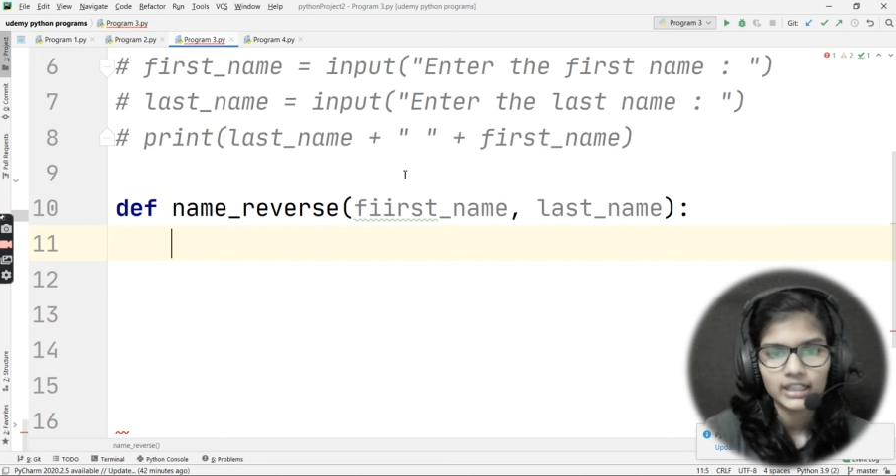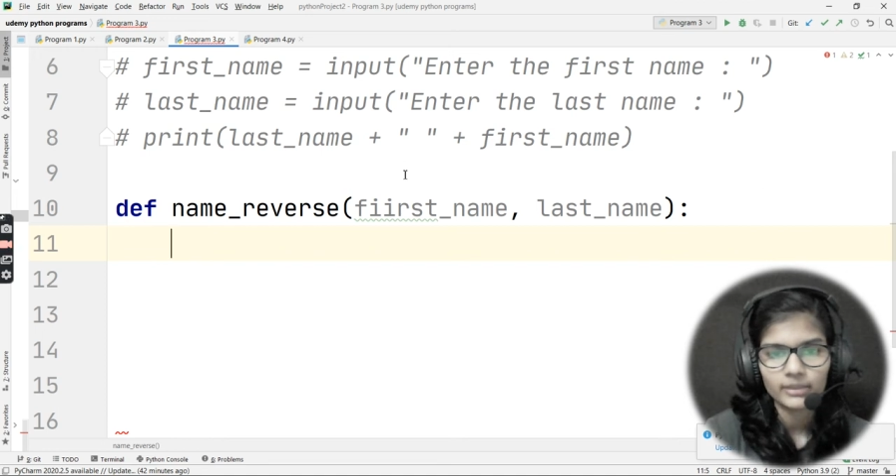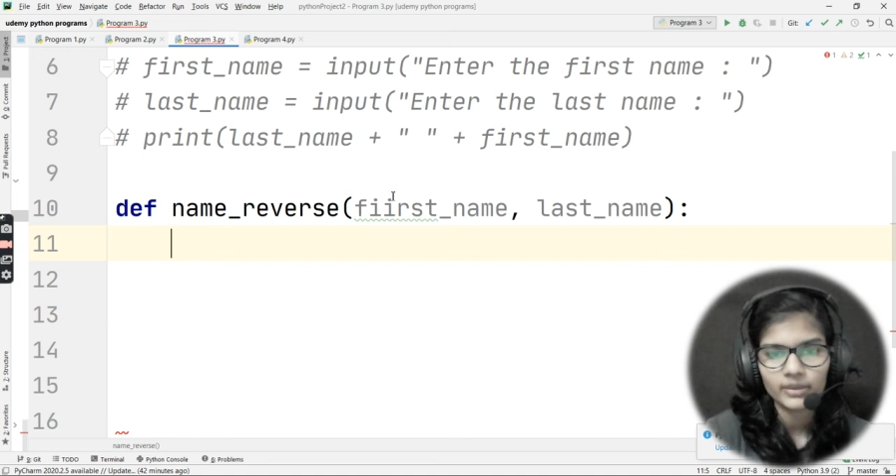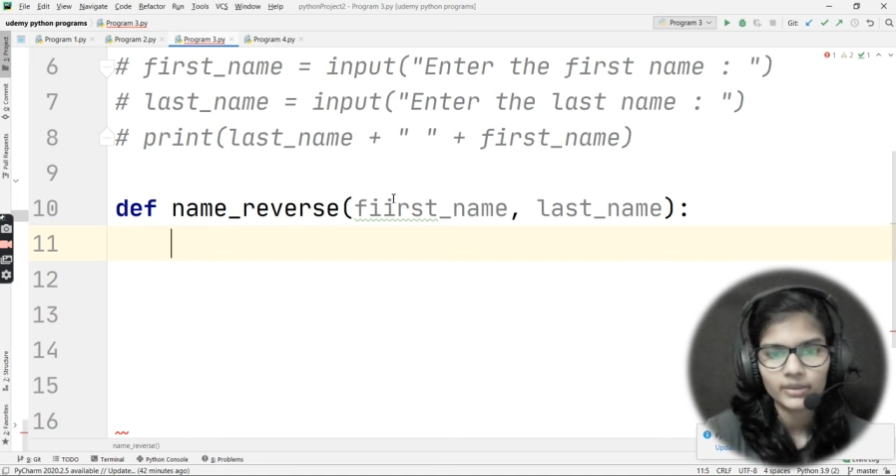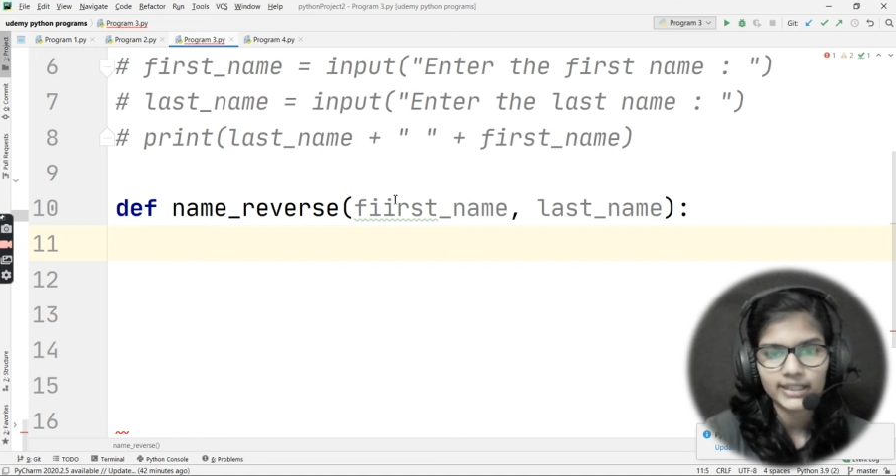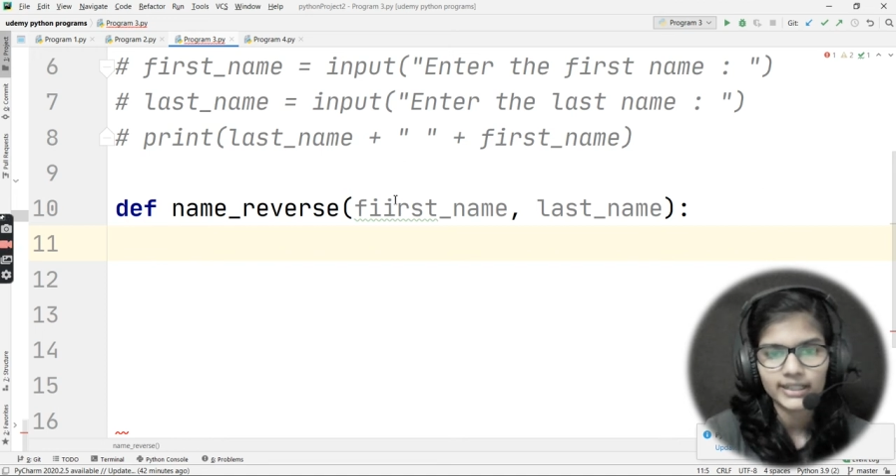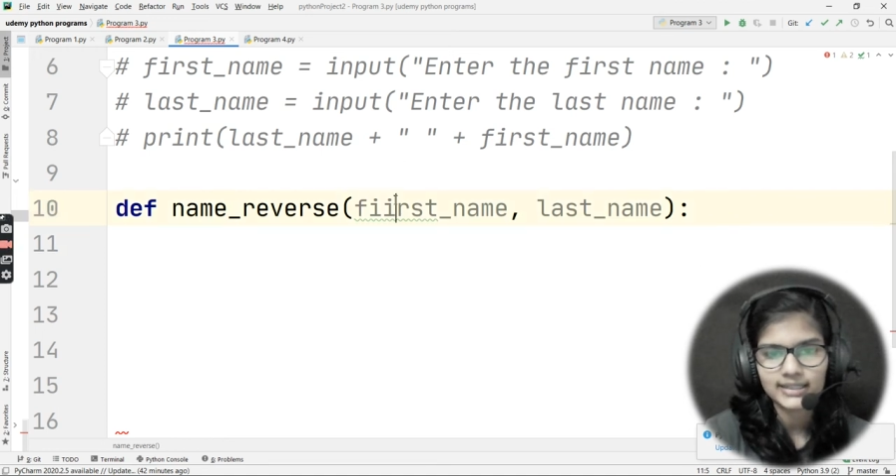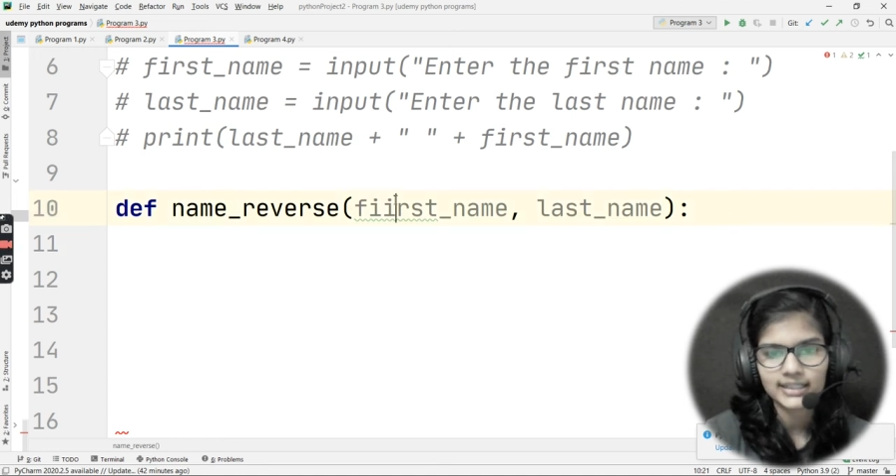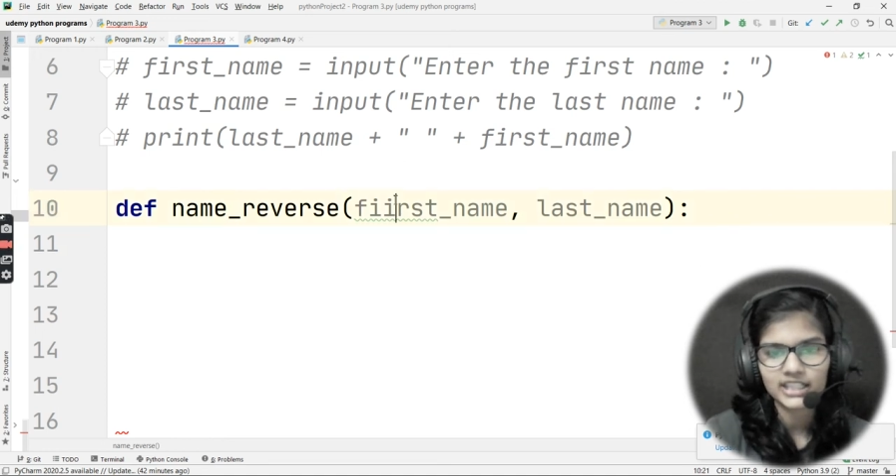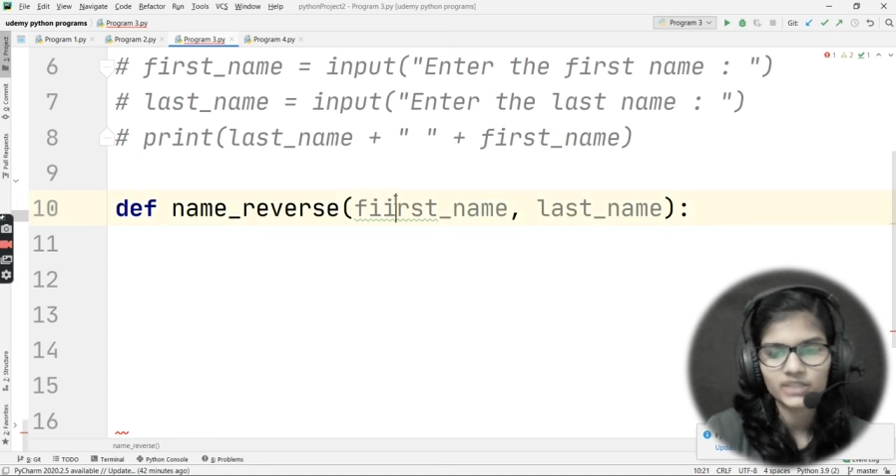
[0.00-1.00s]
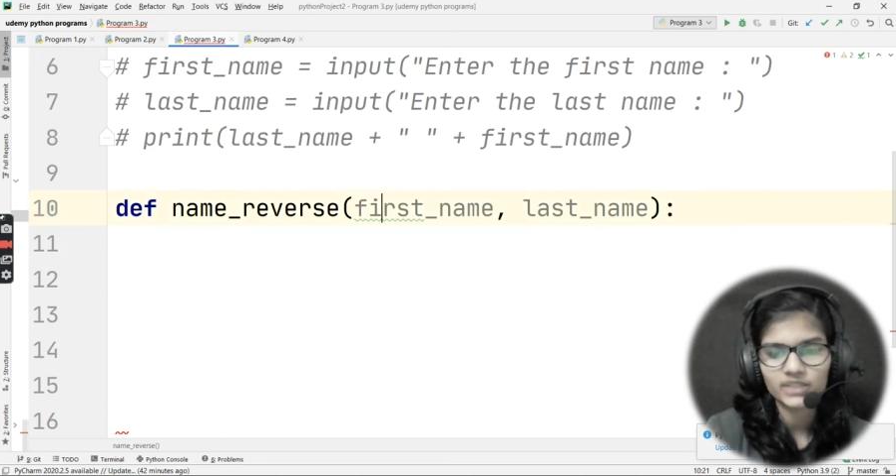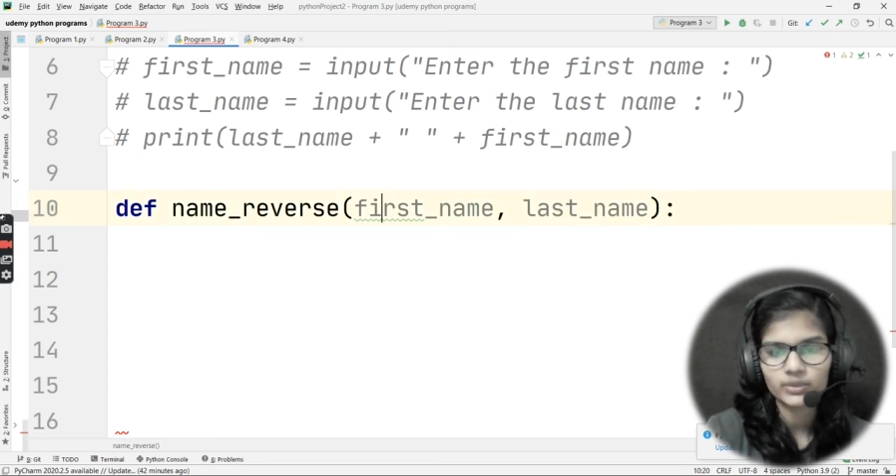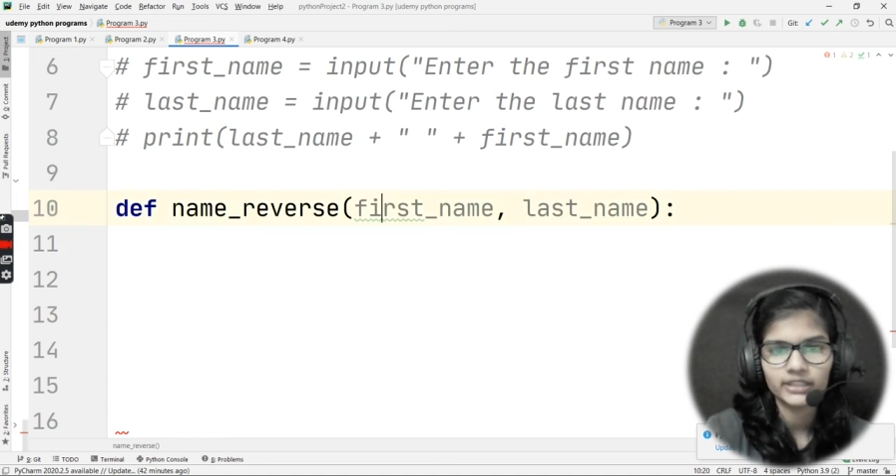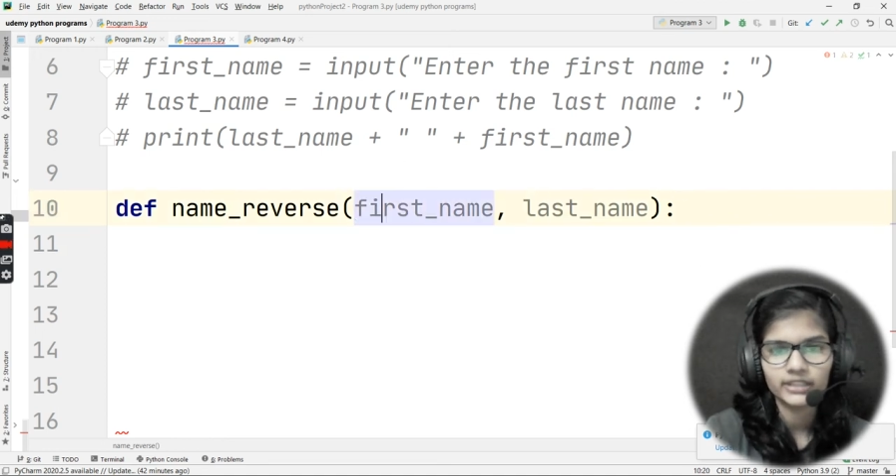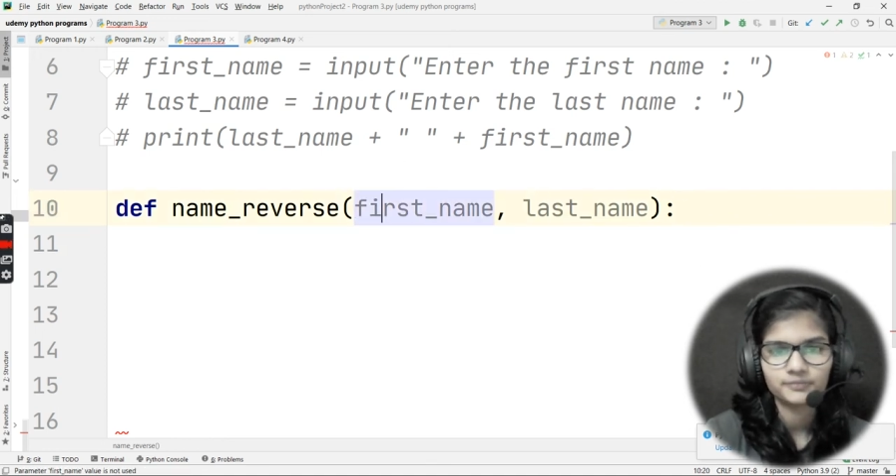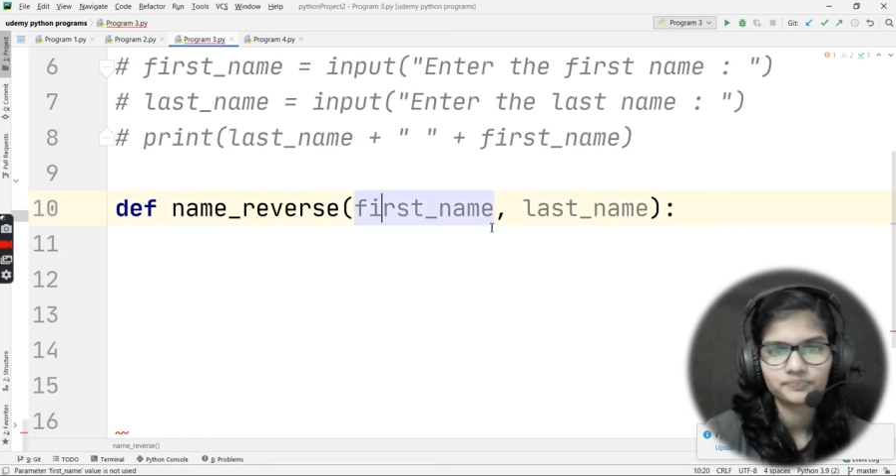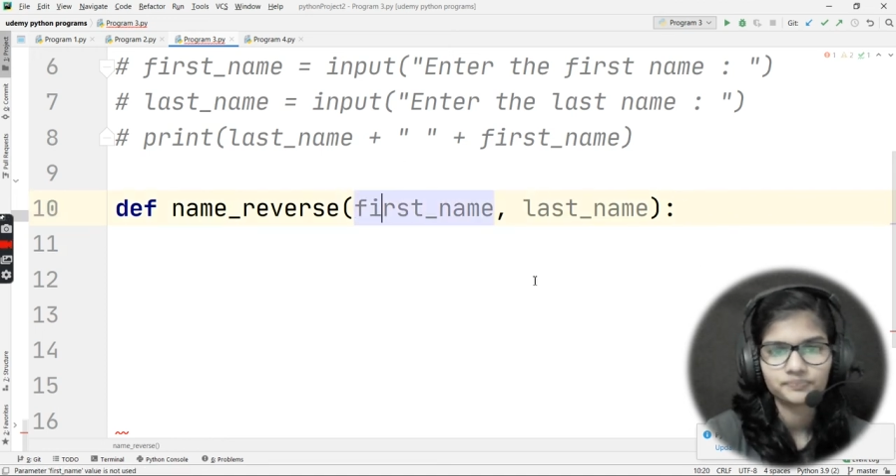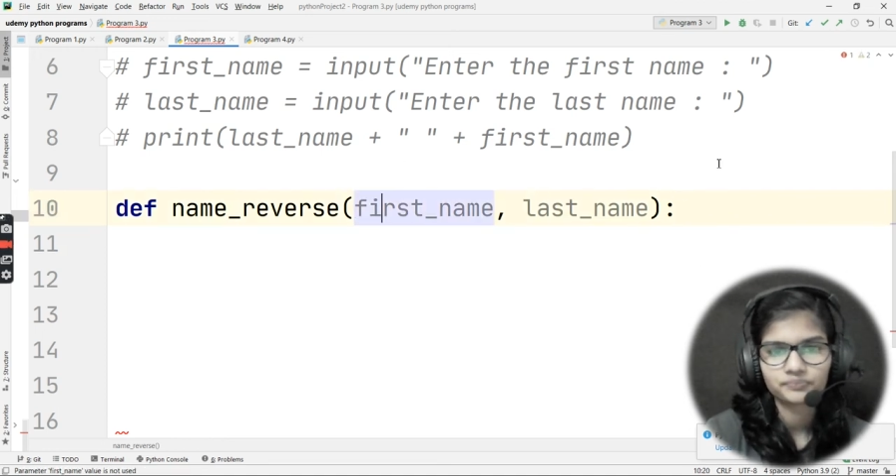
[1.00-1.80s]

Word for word: Let me write this as well here.